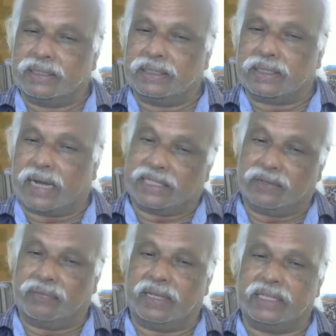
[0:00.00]

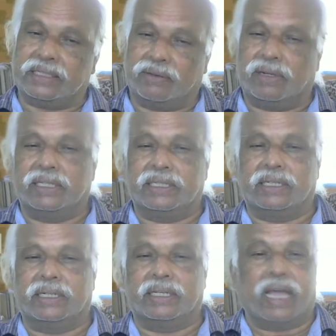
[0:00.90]
classify civil
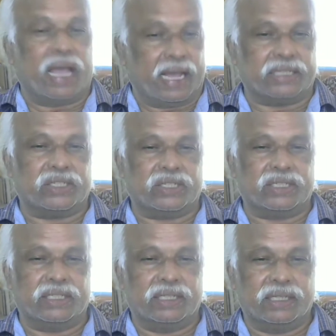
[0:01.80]
engineering
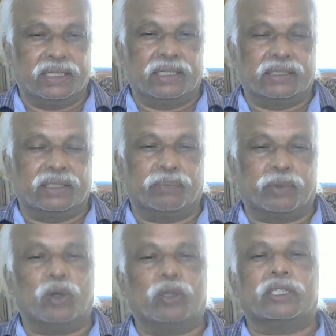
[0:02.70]
as the
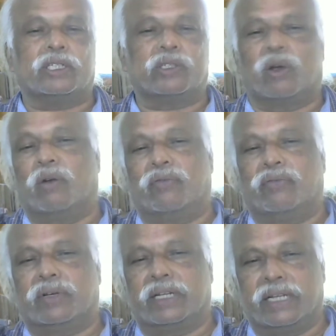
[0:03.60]
process
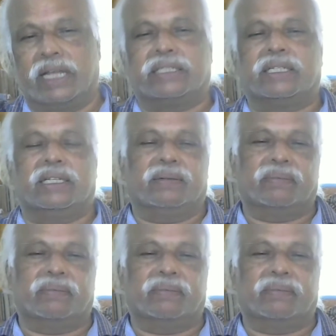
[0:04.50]
of creating,